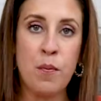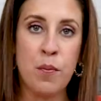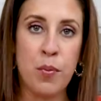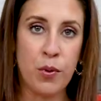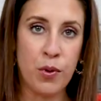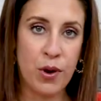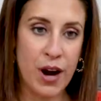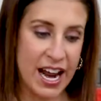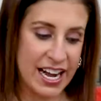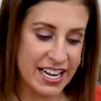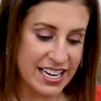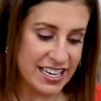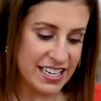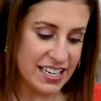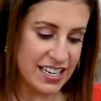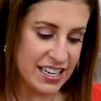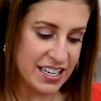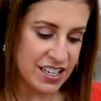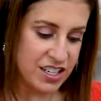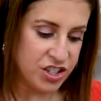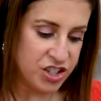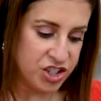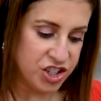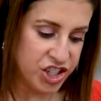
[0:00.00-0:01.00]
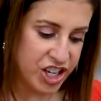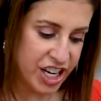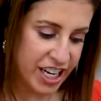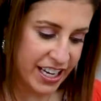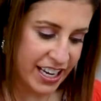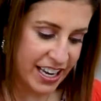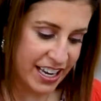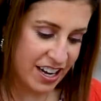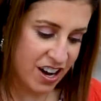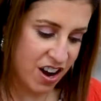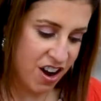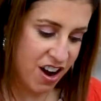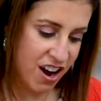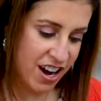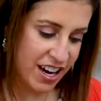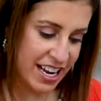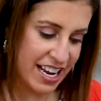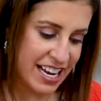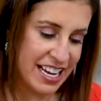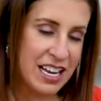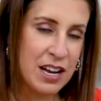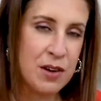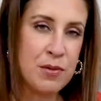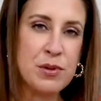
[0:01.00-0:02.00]
breaded chicken on
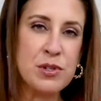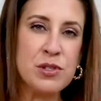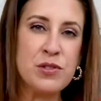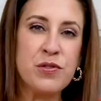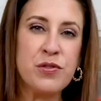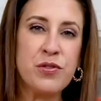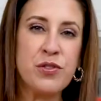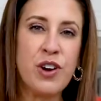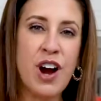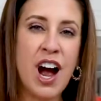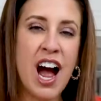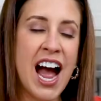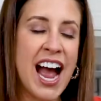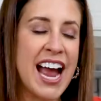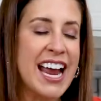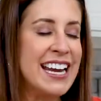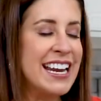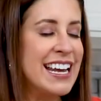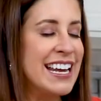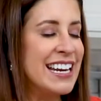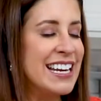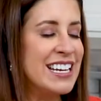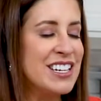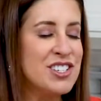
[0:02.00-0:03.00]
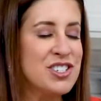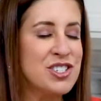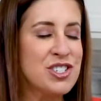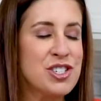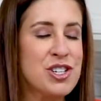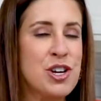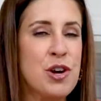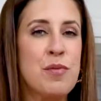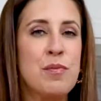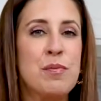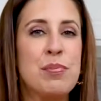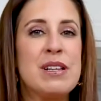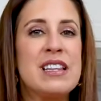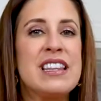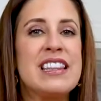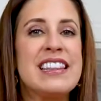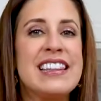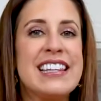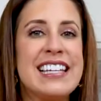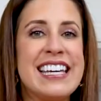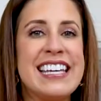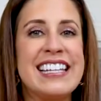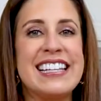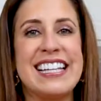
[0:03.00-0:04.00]
it. It was fried and it just
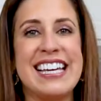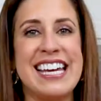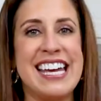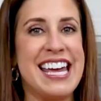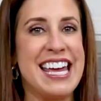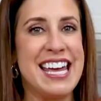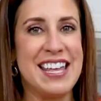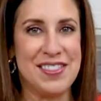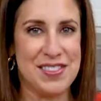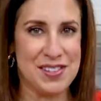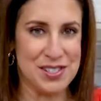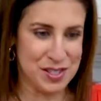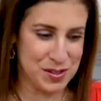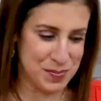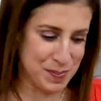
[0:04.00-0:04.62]
completely hit the